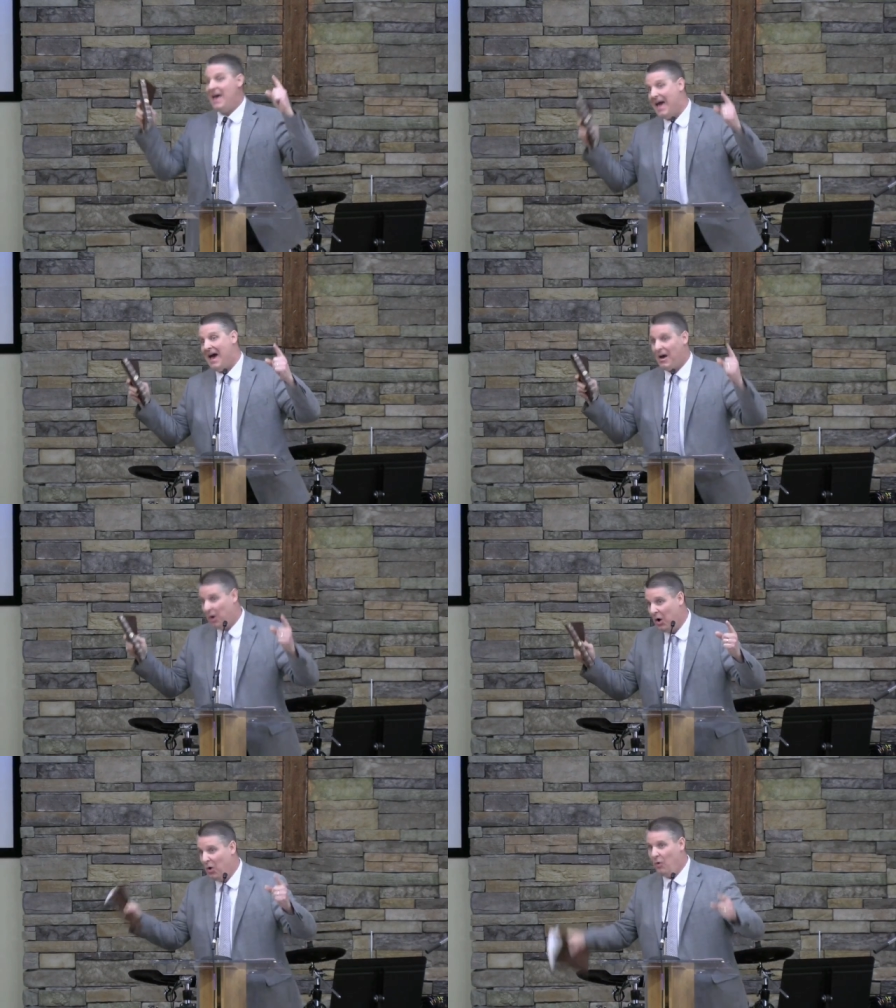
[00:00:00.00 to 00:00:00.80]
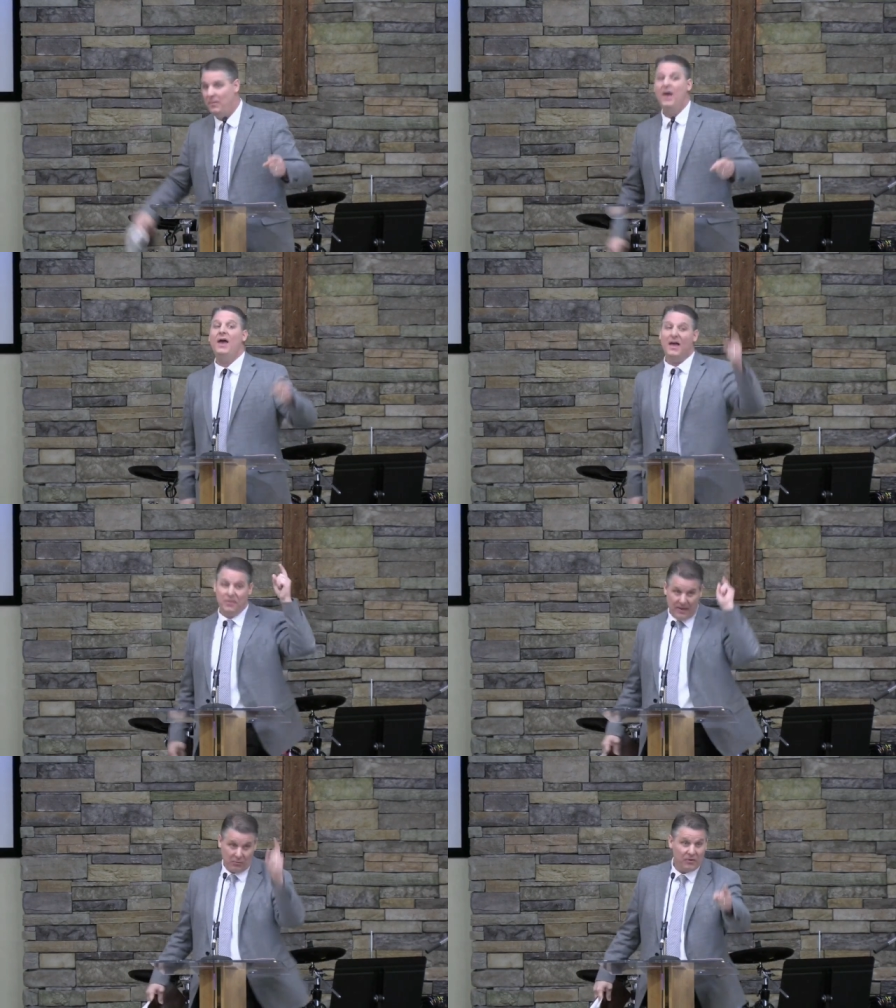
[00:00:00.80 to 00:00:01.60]
at home and
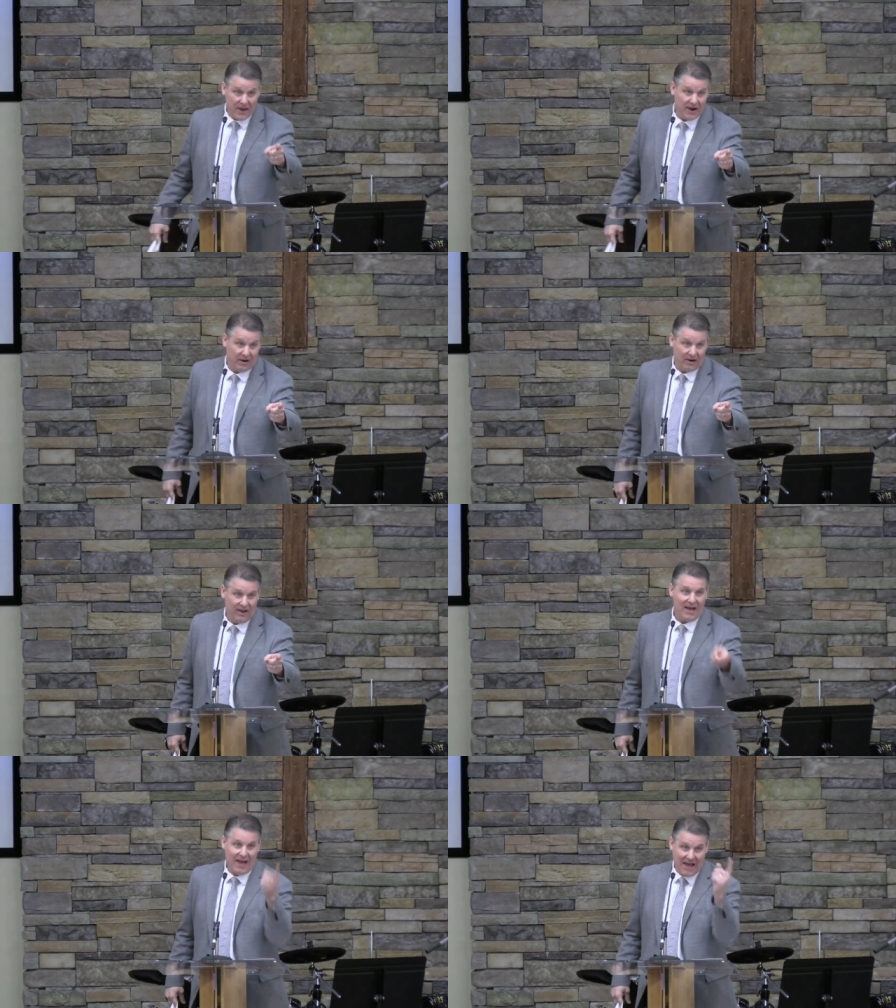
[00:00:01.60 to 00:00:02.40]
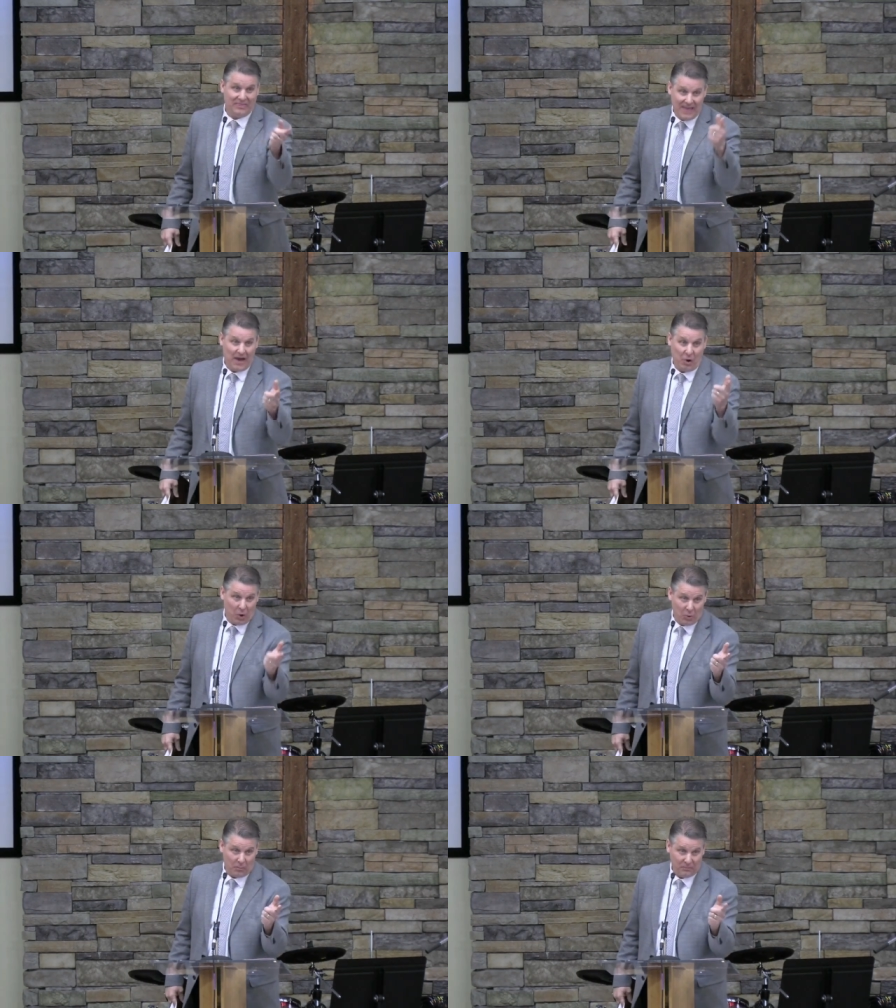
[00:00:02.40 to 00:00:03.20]
they were there at that
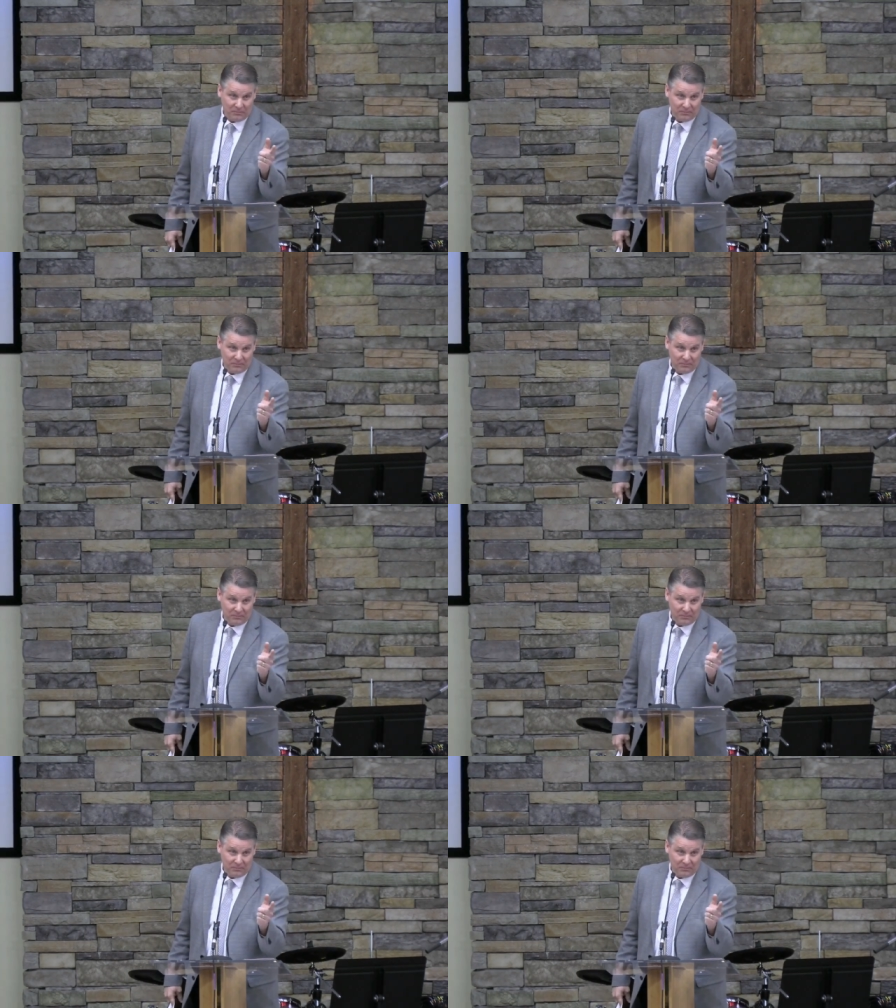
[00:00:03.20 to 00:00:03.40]
home.